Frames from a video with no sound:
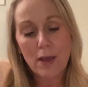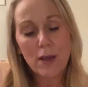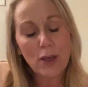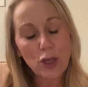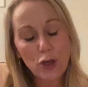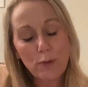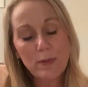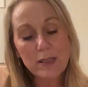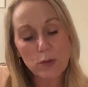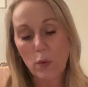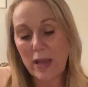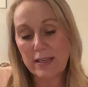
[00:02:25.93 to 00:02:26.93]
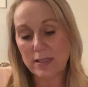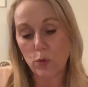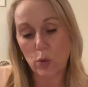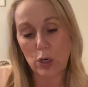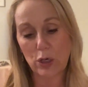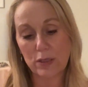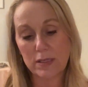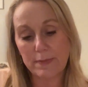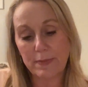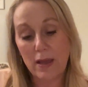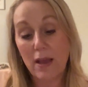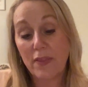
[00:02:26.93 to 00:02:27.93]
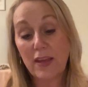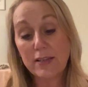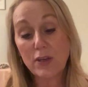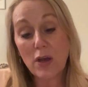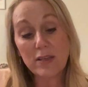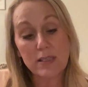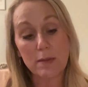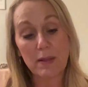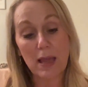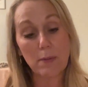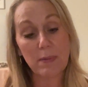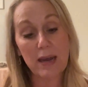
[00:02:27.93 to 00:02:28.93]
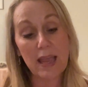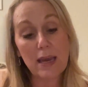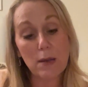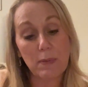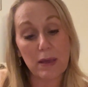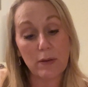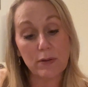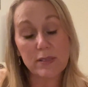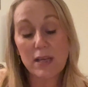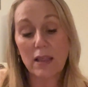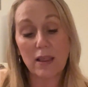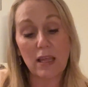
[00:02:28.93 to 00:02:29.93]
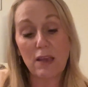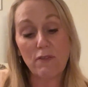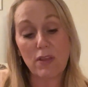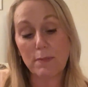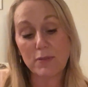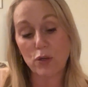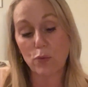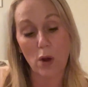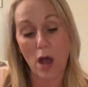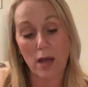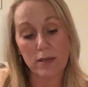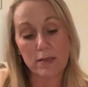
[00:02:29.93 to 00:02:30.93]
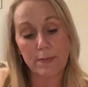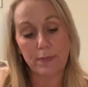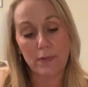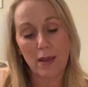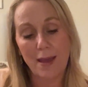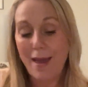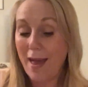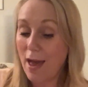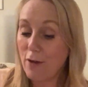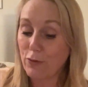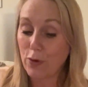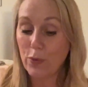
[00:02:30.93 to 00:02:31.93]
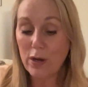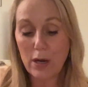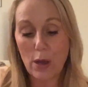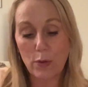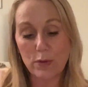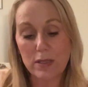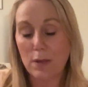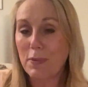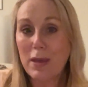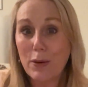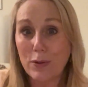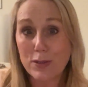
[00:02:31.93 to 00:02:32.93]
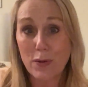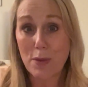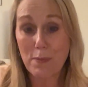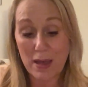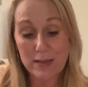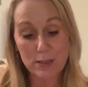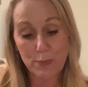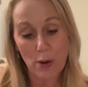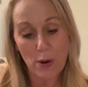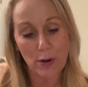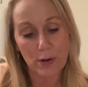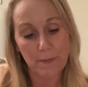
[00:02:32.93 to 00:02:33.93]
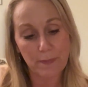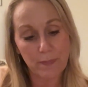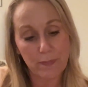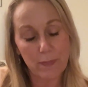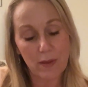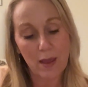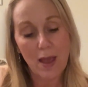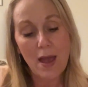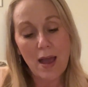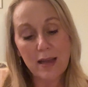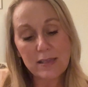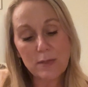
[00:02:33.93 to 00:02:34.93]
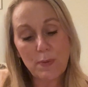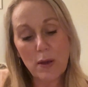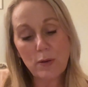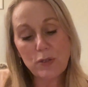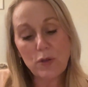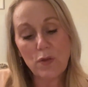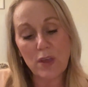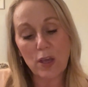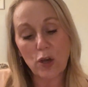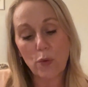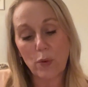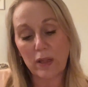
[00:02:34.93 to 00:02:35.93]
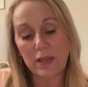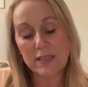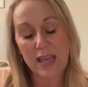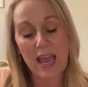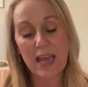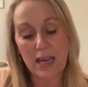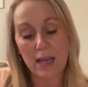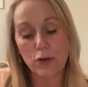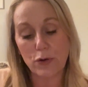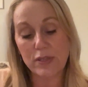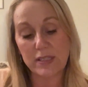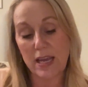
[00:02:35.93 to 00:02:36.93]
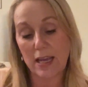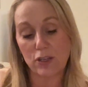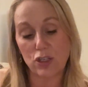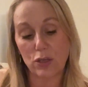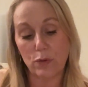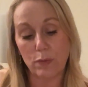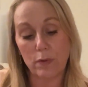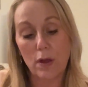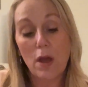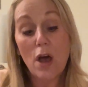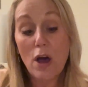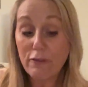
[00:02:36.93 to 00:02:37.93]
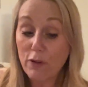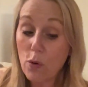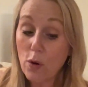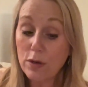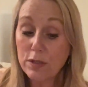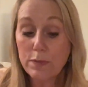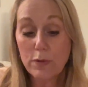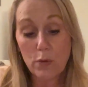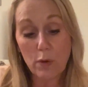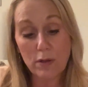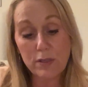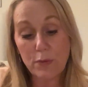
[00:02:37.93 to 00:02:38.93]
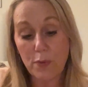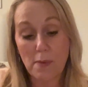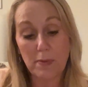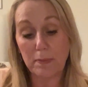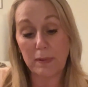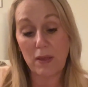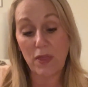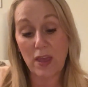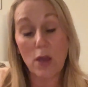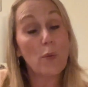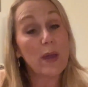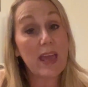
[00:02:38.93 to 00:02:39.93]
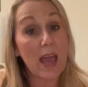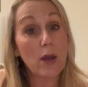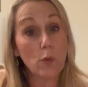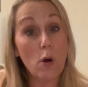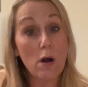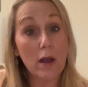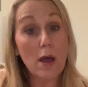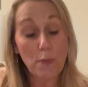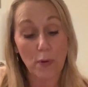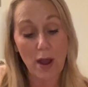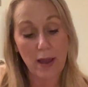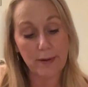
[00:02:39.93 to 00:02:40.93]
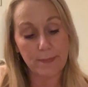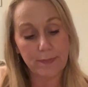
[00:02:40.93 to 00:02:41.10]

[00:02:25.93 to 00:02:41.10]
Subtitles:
Humans waste words. They toss them like banana peels and leave them to rot. Everyone knows the peels are the best part. I suppose you think gorillas can't understand you. Of course, you also probably think we can't walk upright.